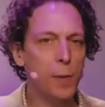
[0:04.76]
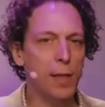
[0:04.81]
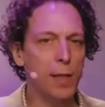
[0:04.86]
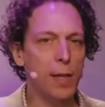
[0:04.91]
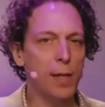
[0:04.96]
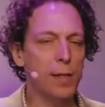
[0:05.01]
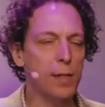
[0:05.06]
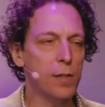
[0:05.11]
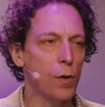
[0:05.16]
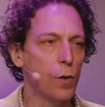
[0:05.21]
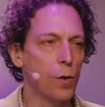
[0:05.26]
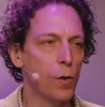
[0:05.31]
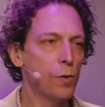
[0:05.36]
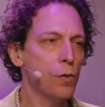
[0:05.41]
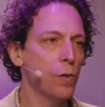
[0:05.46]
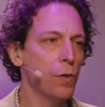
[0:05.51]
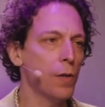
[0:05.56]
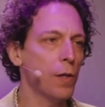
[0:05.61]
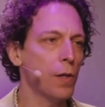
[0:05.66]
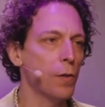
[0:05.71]
that is also
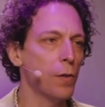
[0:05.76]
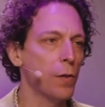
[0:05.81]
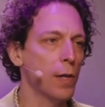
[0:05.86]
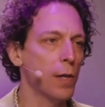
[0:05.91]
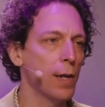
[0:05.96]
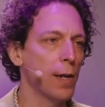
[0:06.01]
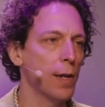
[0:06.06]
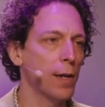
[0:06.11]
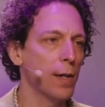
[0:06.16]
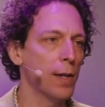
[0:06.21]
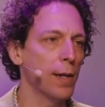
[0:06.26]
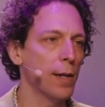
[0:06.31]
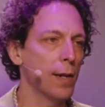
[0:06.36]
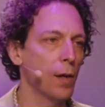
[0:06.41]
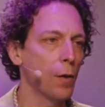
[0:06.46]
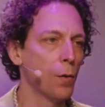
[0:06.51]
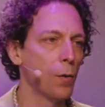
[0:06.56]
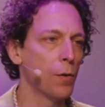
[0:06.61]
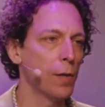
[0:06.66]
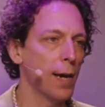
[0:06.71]
included in the
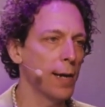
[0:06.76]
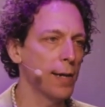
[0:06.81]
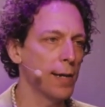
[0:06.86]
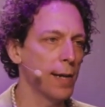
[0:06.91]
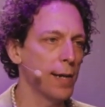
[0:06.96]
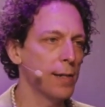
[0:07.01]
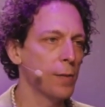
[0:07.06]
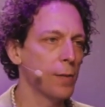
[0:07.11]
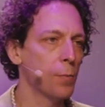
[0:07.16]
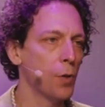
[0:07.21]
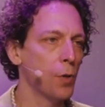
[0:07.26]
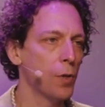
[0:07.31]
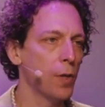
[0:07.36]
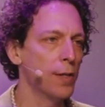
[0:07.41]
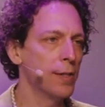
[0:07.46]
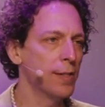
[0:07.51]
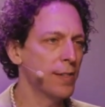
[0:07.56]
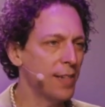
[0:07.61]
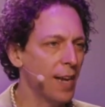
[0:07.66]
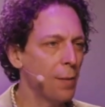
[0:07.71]
ODI data model is
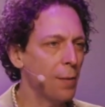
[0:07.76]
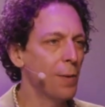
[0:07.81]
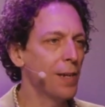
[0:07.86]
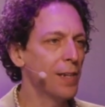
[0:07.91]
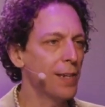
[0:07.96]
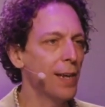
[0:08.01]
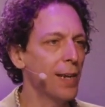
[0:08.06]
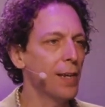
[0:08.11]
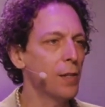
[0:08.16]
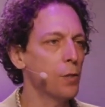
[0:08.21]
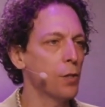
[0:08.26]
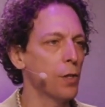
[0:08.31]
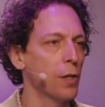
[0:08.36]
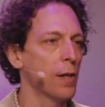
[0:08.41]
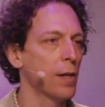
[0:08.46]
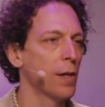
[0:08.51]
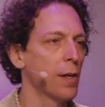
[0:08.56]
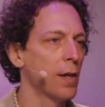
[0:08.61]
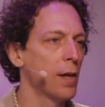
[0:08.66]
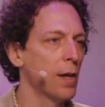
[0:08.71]
segmentation.
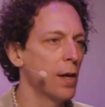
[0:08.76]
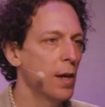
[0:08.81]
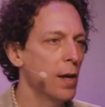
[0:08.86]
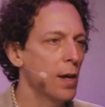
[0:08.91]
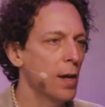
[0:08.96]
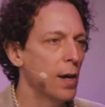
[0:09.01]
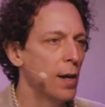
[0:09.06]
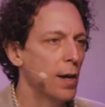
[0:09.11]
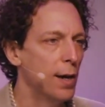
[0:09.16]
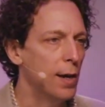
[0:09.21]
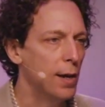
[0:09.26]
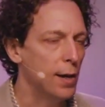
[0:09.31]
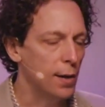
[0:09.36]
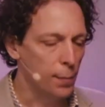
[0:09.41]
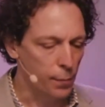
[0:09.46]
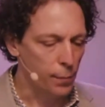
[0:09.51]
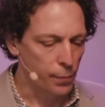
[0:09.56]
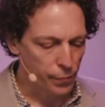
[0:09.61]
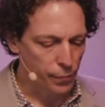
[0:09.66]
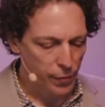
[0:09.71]

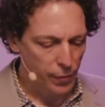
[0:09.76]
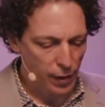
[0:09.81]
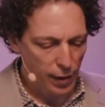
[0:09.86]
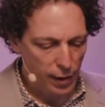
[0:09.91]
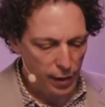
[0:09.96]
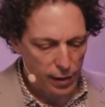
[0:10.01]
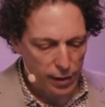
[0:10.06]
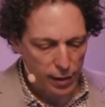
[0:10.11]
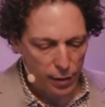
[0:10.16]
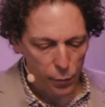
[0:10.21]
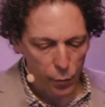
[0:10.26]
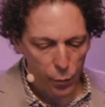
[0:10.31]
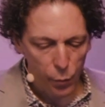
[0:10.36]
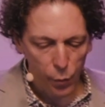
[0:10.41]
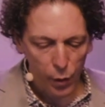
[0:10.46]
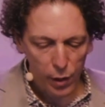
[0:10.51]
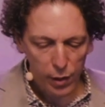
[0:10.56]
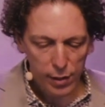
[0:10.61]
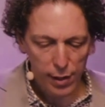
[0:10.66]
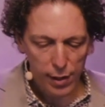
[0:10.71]

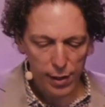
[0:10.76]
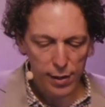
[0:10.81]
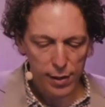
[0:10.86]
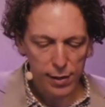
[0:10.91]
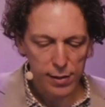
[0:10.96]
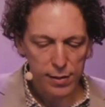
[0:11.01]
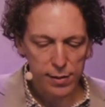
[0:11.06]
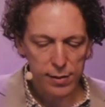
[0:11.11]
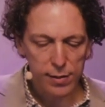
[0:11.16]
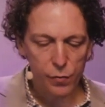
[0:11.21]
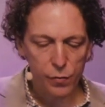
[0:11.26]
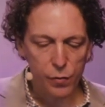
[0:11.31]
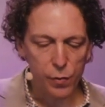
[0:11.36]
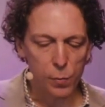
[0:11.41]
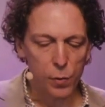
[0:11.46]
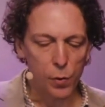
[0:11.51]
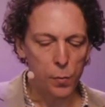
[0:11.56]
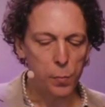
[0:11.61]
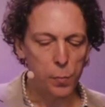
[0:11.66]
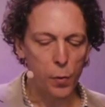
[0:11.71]
What is, from
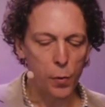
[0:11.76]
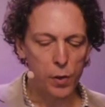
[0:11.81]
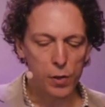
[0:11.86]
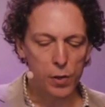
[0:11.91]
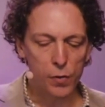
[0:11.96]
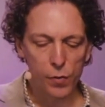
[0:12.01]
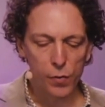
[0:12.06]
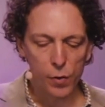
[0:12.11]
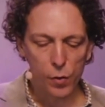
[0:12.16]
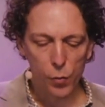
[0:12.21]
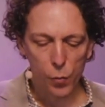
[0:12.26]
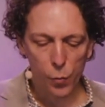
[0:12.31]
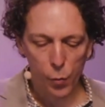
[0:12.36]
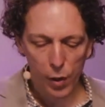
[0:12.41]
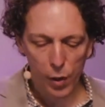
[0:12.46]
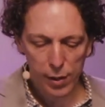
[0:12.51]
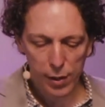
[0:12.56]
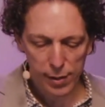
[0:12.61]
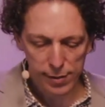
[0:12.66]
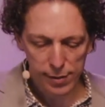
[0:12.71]
your point of view,
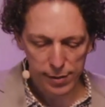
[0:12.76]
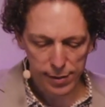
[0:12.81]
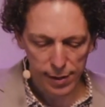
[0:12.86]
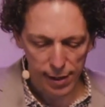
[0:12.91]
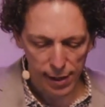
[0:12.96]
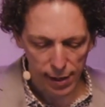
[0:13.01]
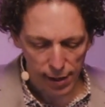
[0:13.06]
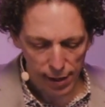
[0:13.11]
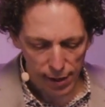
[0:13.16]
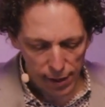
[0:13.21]
what's the